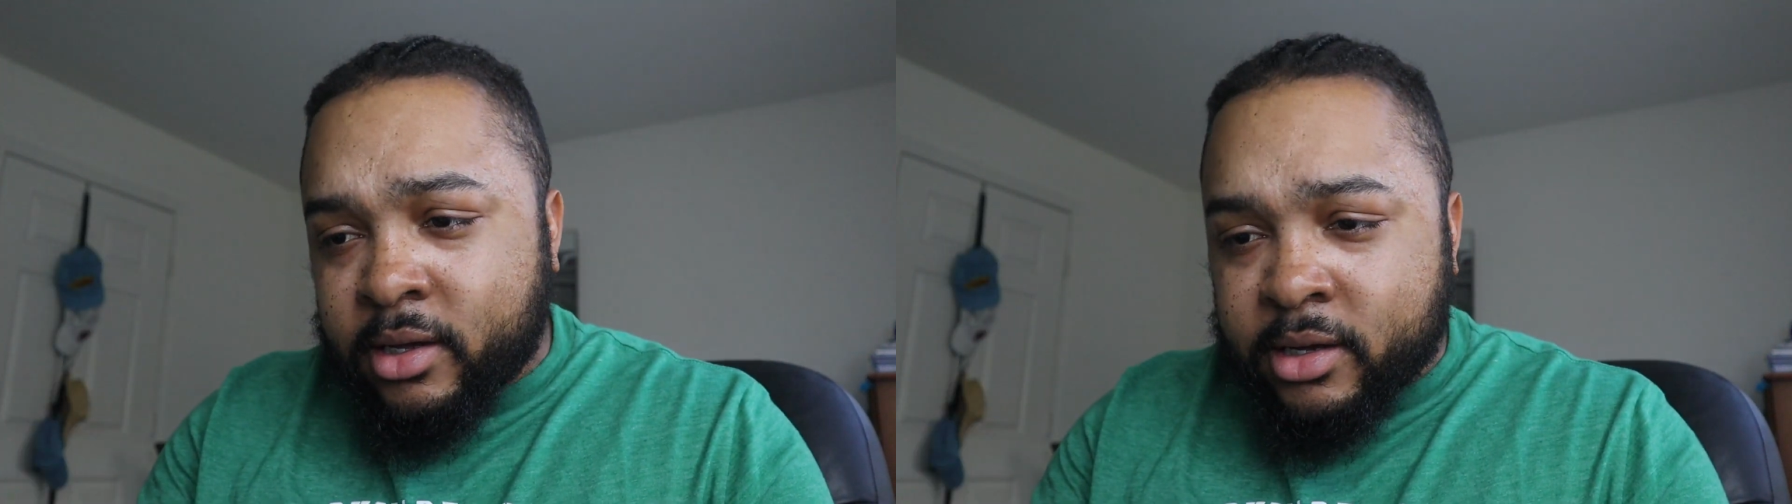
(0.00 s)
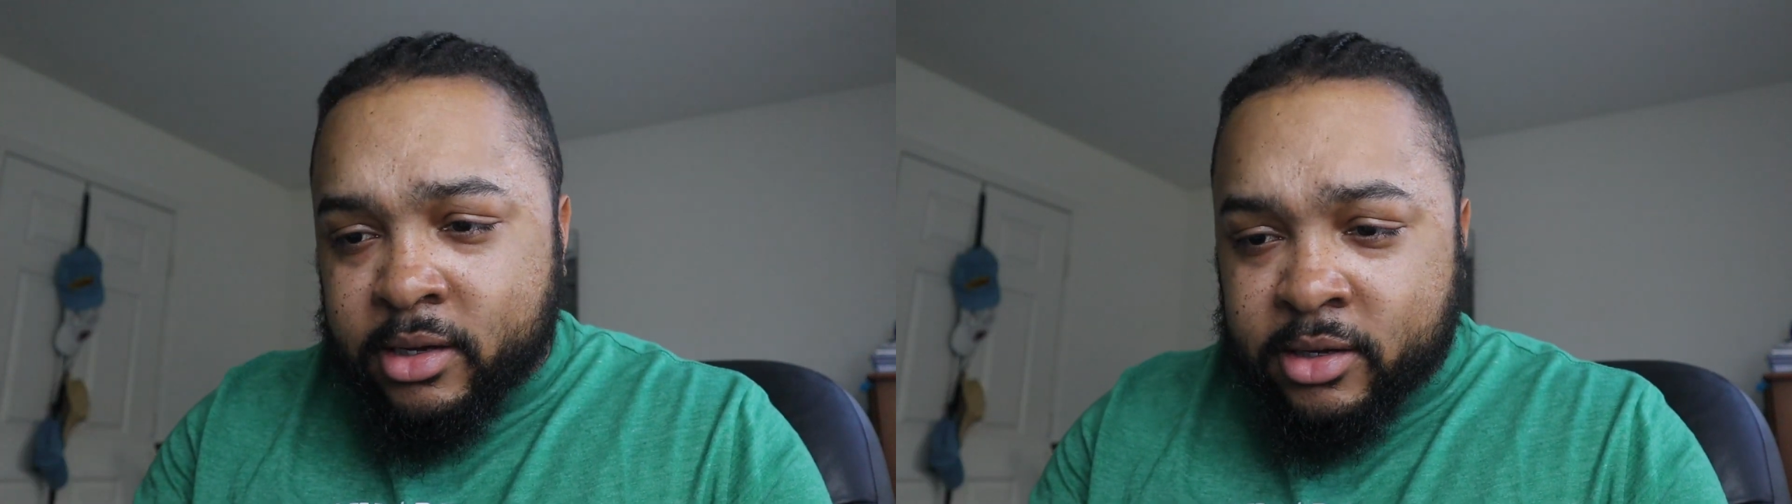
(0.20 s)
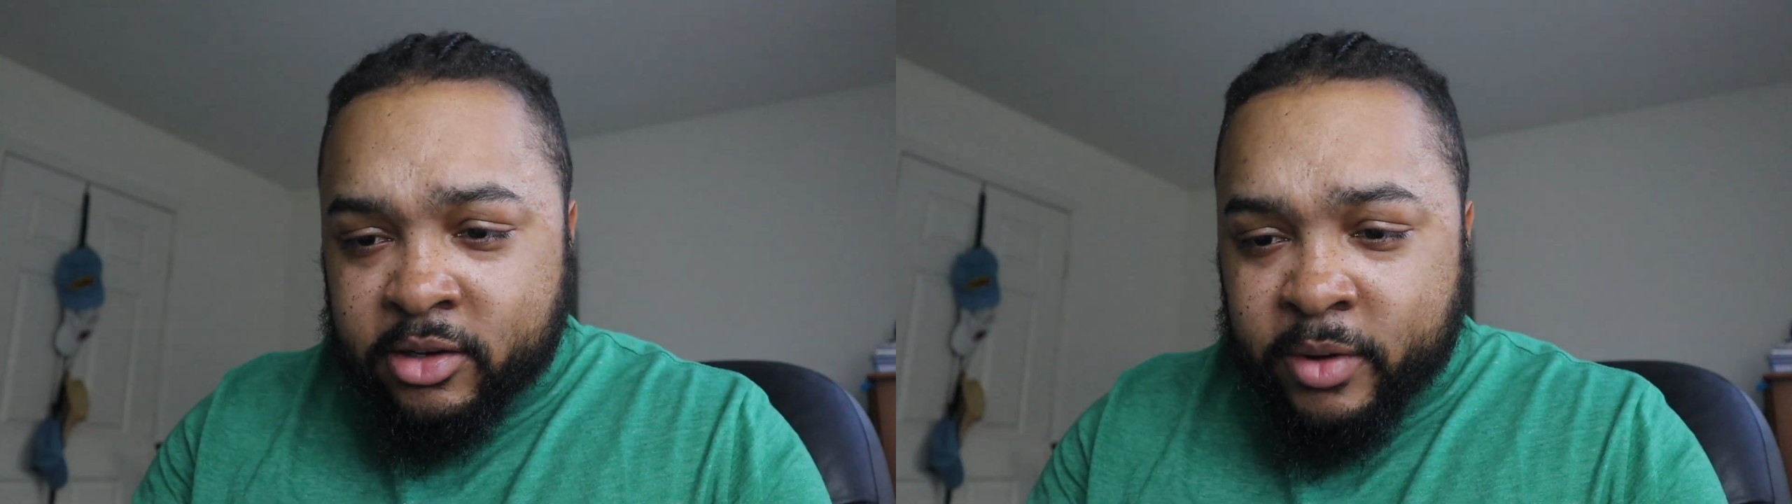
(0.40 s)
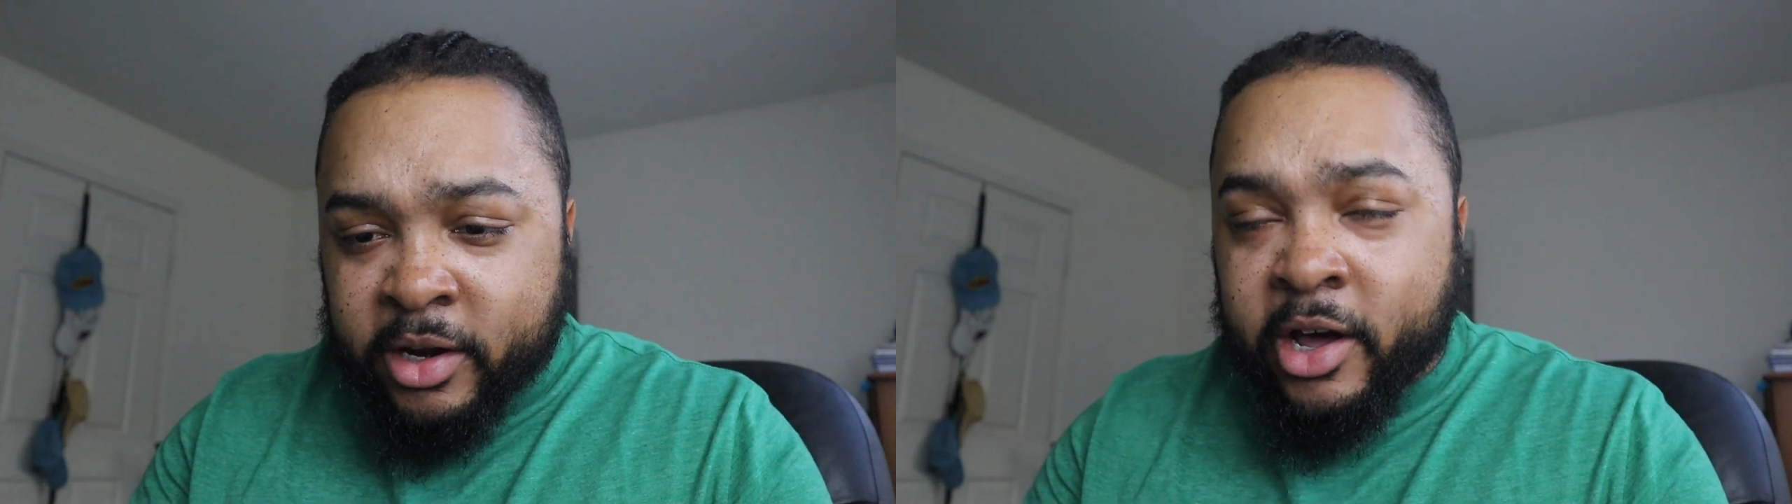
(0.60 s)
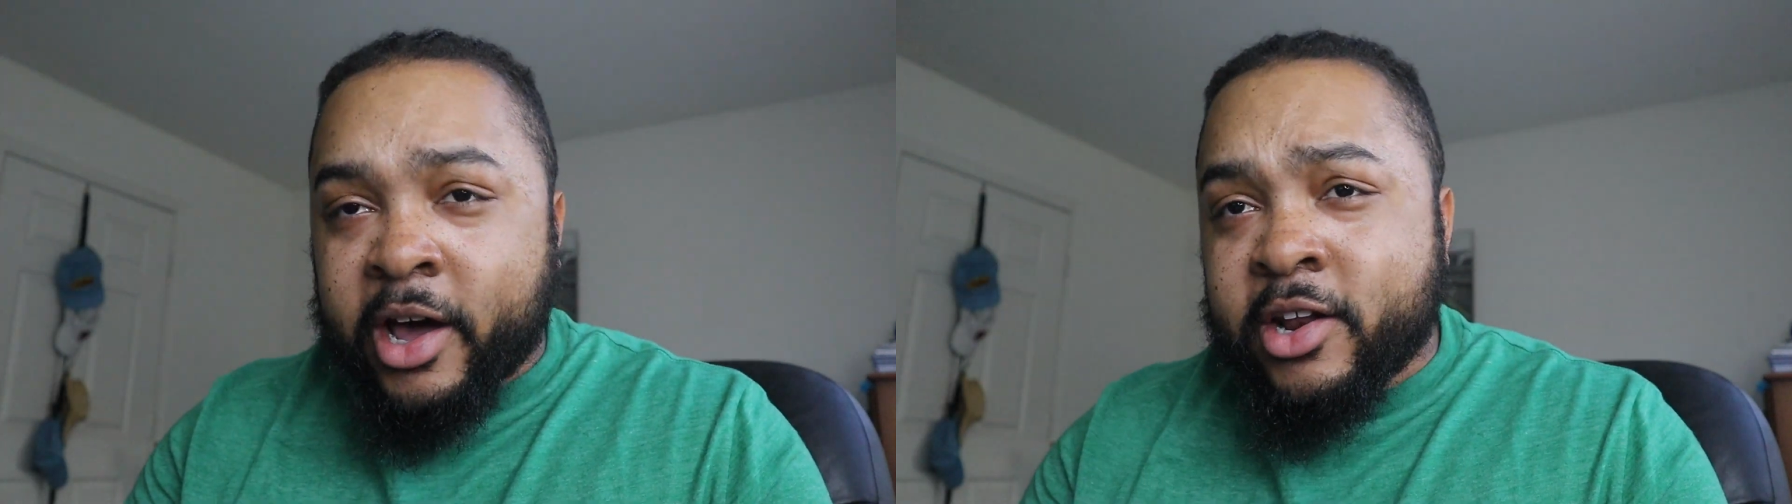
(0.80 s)
I
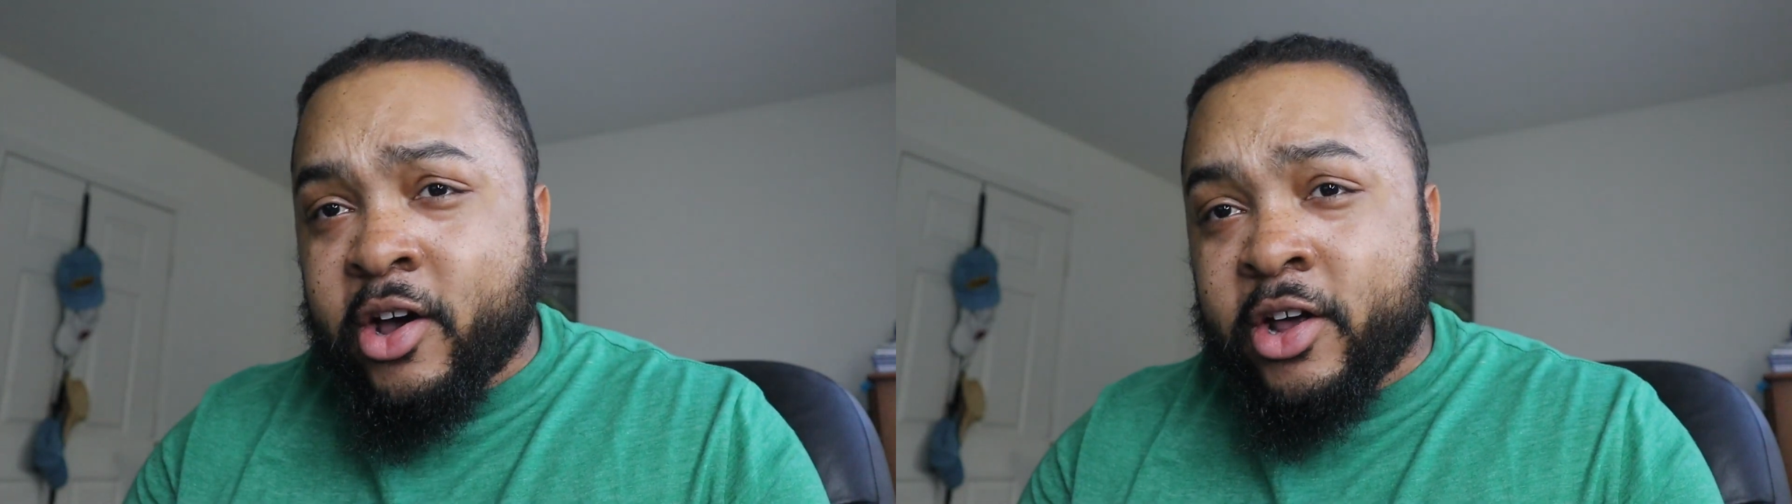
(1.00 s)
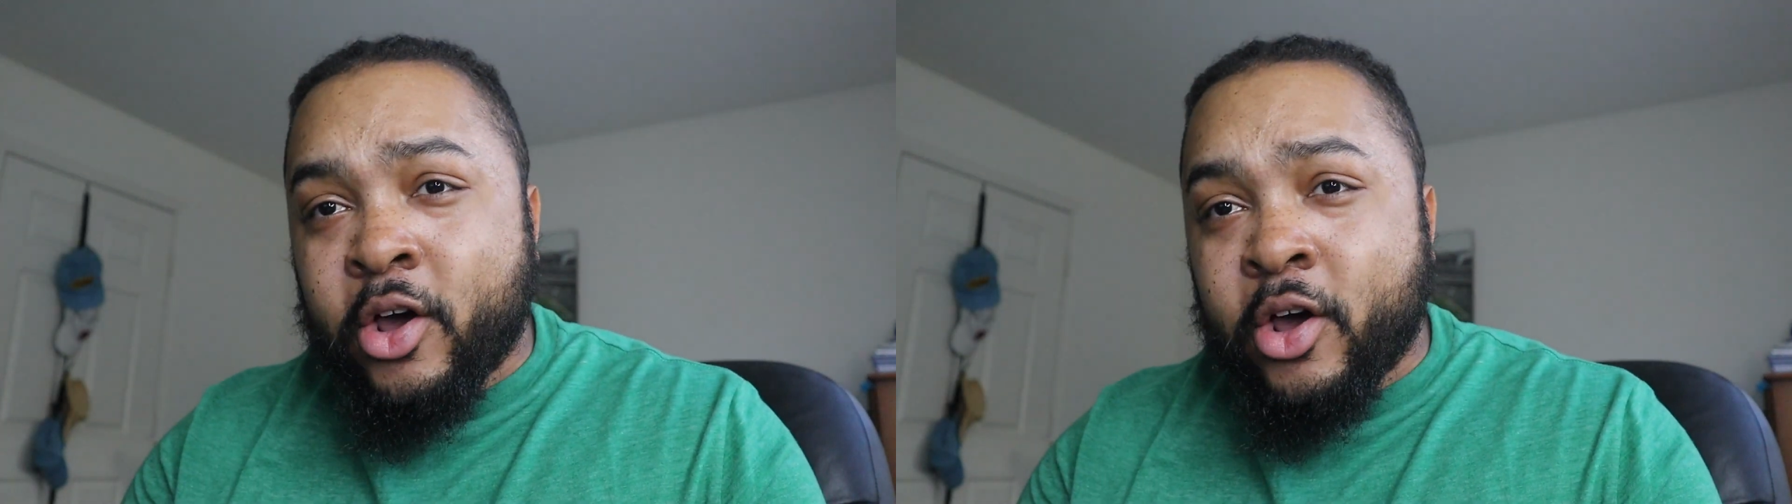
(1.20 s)
know a